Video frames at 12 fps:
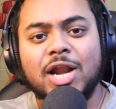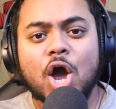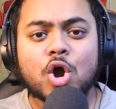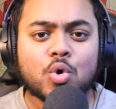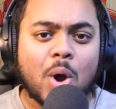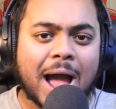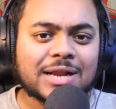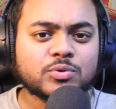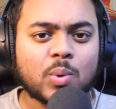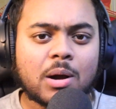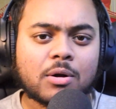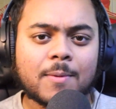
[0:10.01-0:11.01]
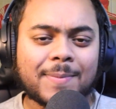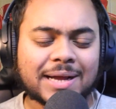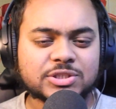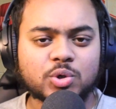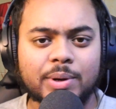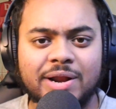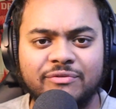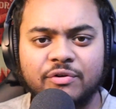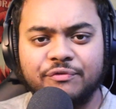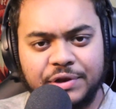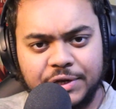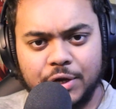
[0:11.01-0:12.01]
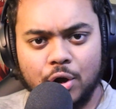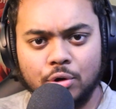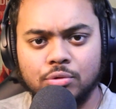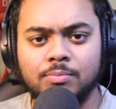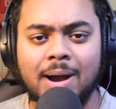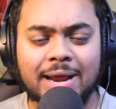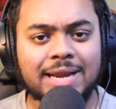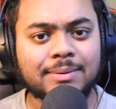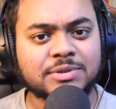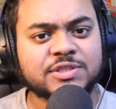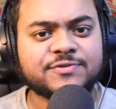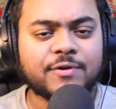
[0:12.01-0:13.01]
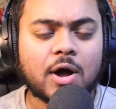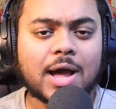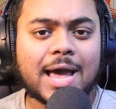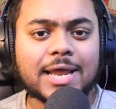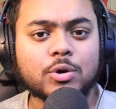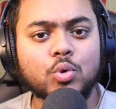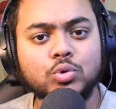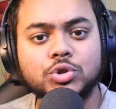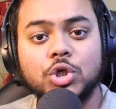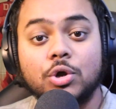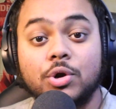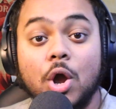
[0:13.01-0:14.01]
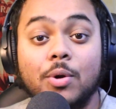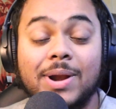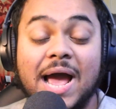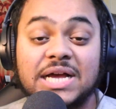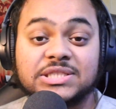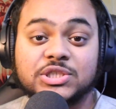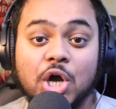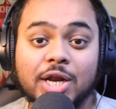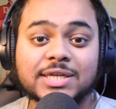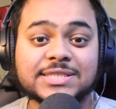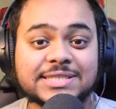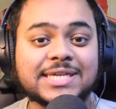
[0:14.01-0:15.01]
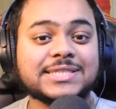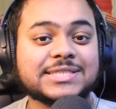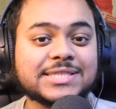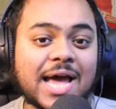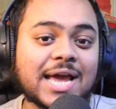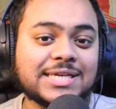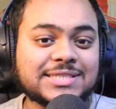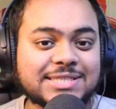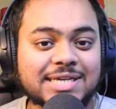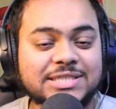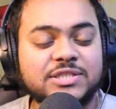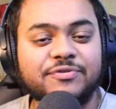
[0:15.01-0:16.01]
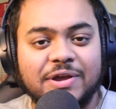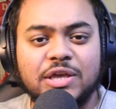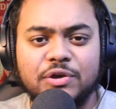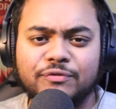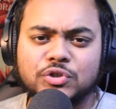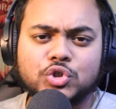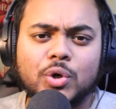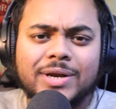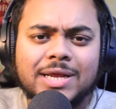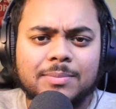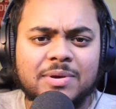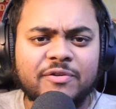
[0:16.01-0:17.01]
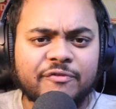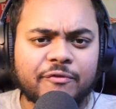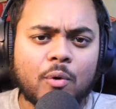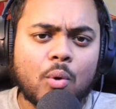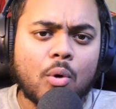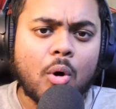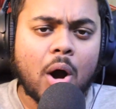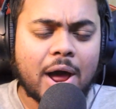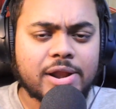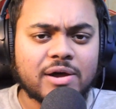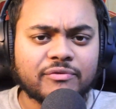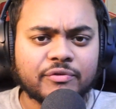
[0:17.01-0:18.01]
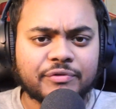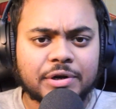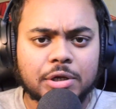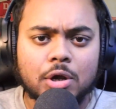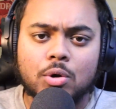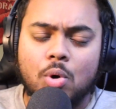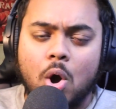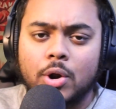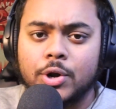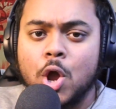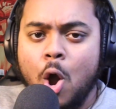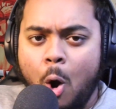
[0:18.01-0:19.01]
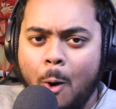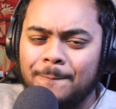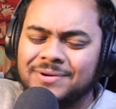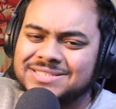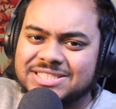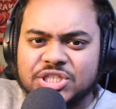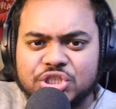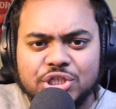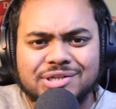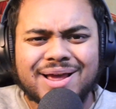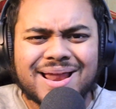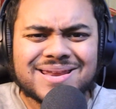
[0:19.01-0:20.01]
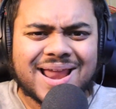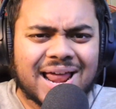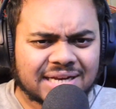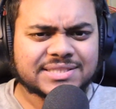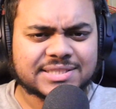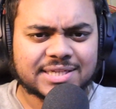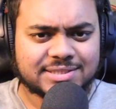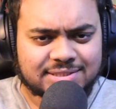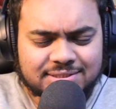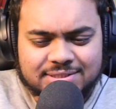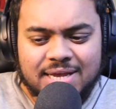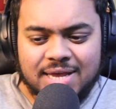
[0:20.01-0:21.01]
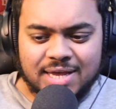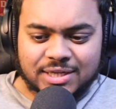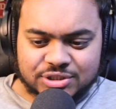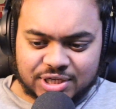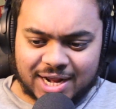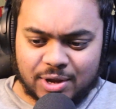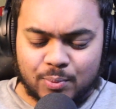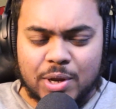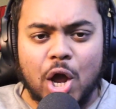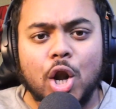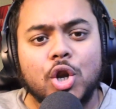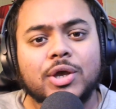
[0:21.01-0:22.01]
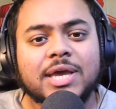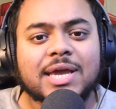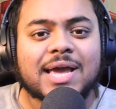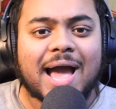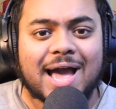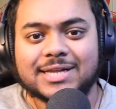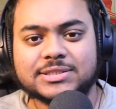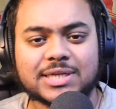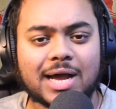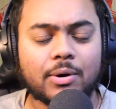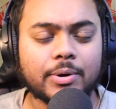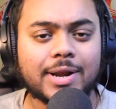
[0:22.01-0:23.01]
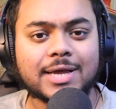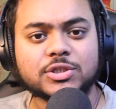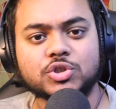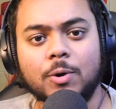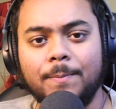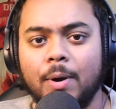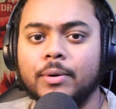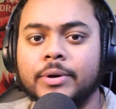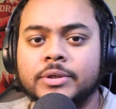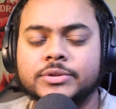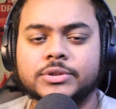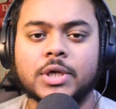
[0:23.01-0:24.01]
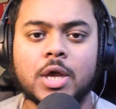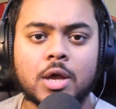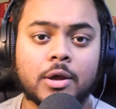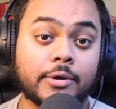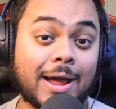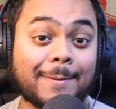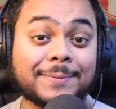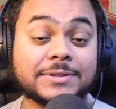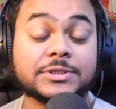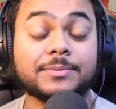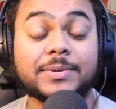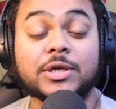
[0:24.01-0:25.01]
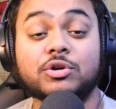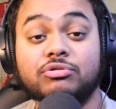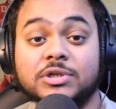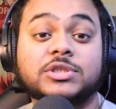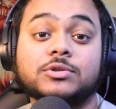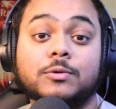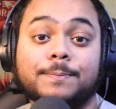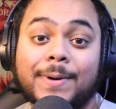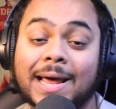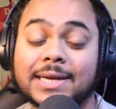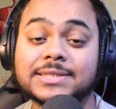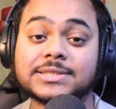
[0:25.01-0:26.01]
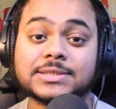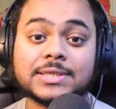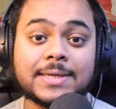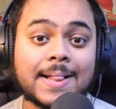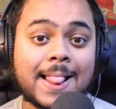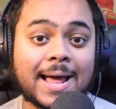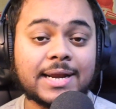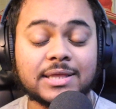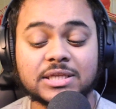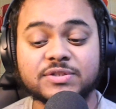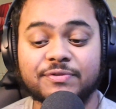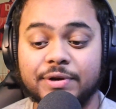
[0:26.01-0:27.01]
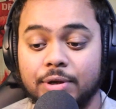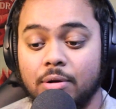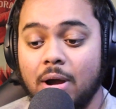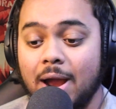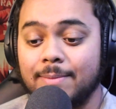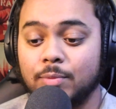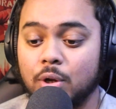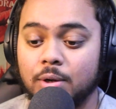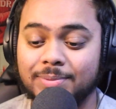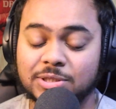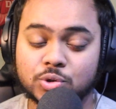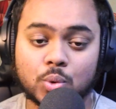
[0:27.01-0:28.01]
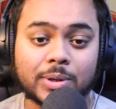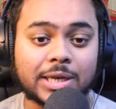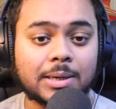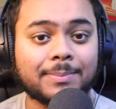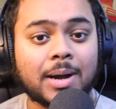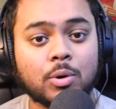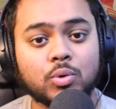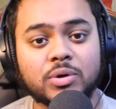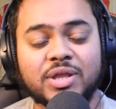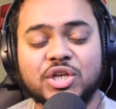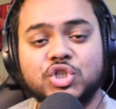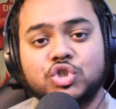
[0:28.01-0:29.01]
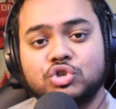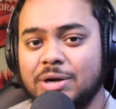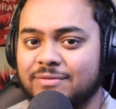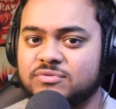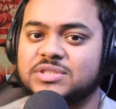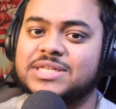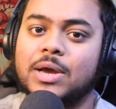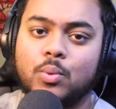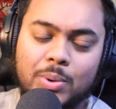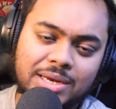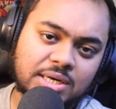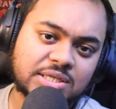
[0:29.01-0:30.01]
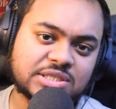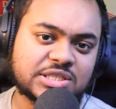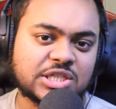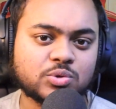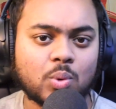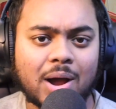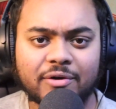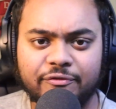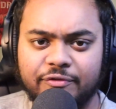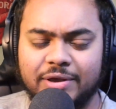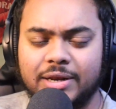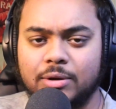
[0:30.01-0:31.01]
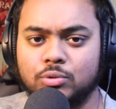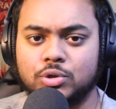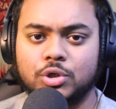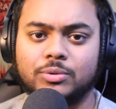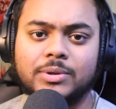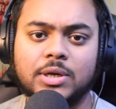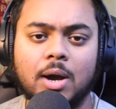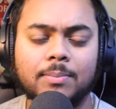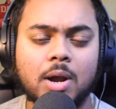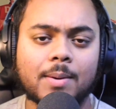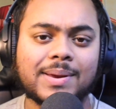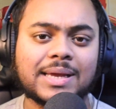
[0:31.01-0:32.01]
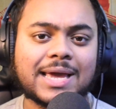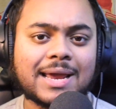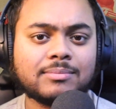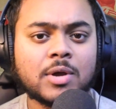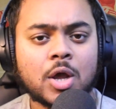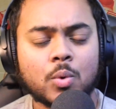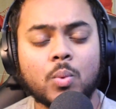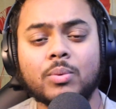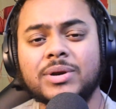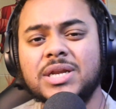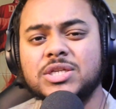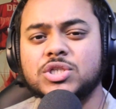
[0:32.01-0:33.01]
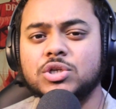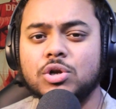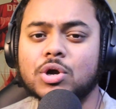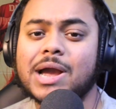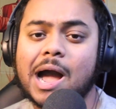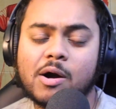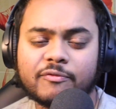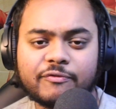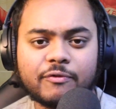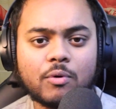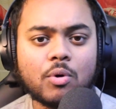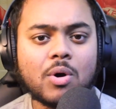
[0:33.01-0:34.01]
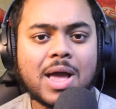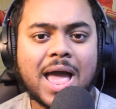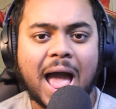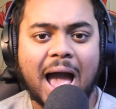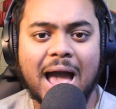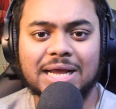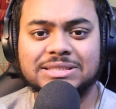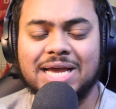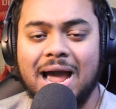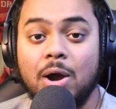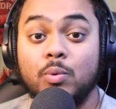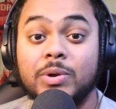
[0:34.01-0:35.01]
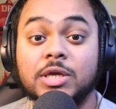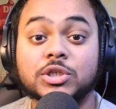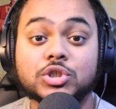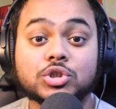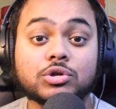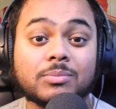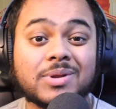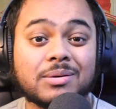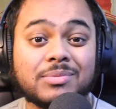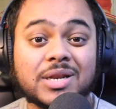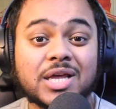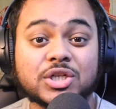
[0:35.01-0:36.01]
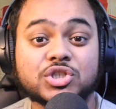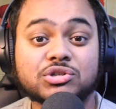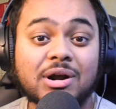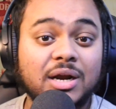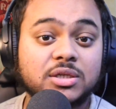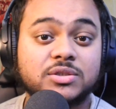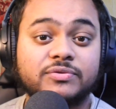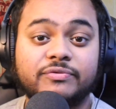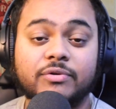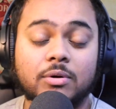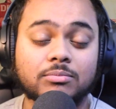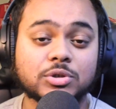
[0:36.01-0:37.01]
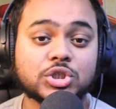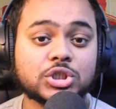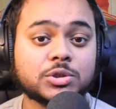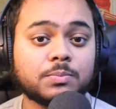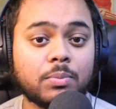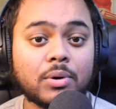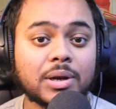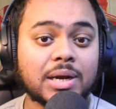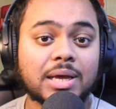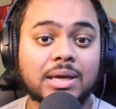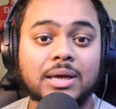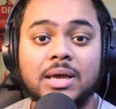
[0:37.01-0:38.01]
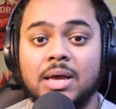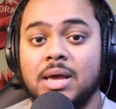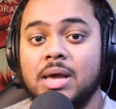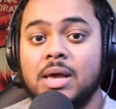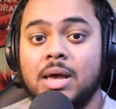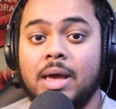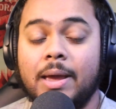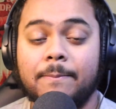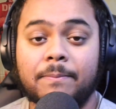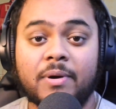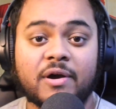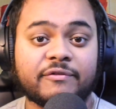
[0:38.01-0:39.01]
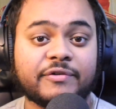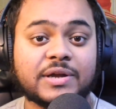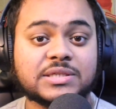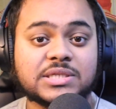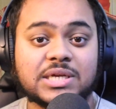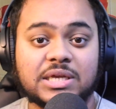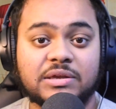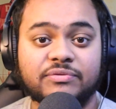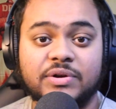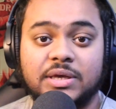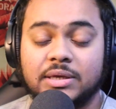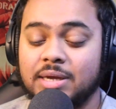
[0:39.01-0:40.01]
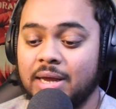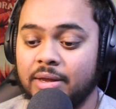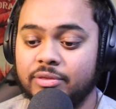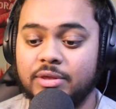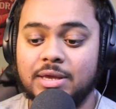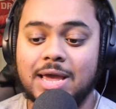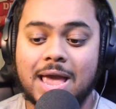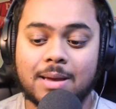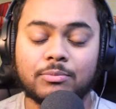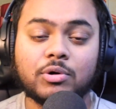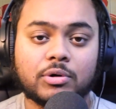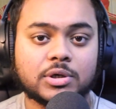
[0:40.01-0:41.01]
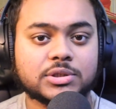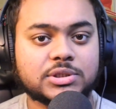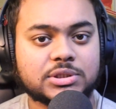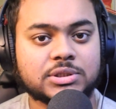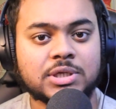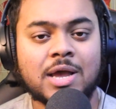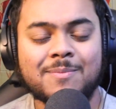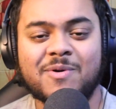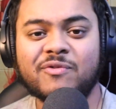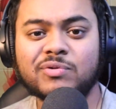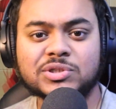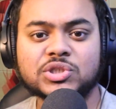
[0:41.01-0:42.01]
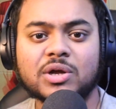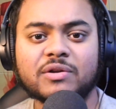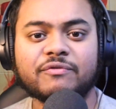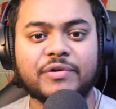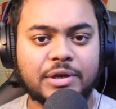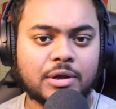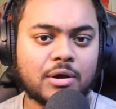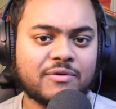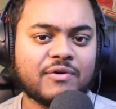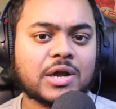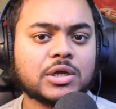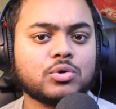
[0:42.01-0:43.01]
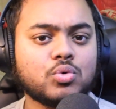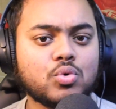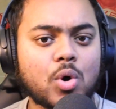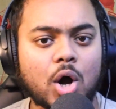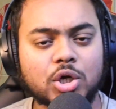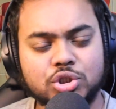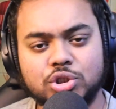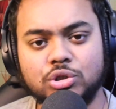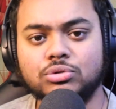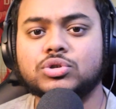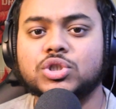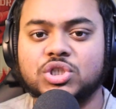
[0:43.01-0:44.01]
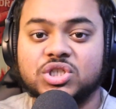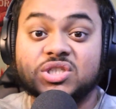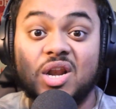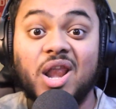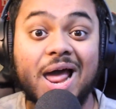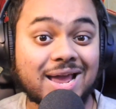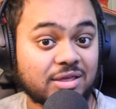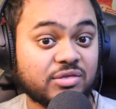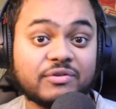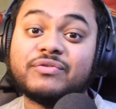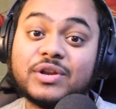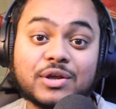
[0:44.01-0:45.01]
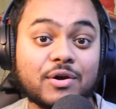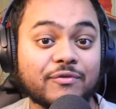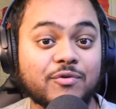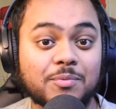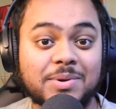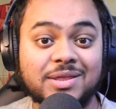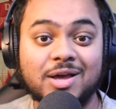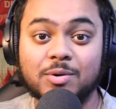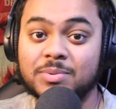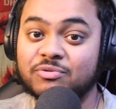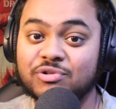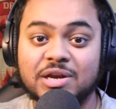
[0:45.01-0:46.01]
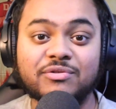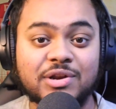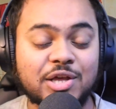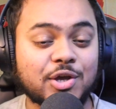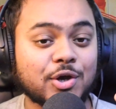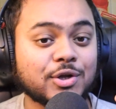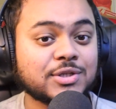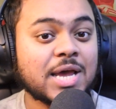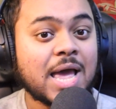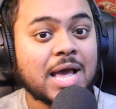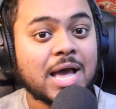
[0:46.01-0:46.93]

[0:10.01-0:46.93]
Hello and welcome back to another video. My name is Farhan, also known as Gunner since 96. Thank you for joining me for another video on opposition analysis. Today we are looking at our next opponents, who happen to be Crystal Palace, and in this video I'm going to be talking about all of their strengths, their weaknesses, what I fear they will do in the upcoming game, what we need to look out for, and how we can stop them in their tracks from spoiling a perfect evening at the Emirates. Before we start the video, if I can all ask you to just like the video for me, that would be really good.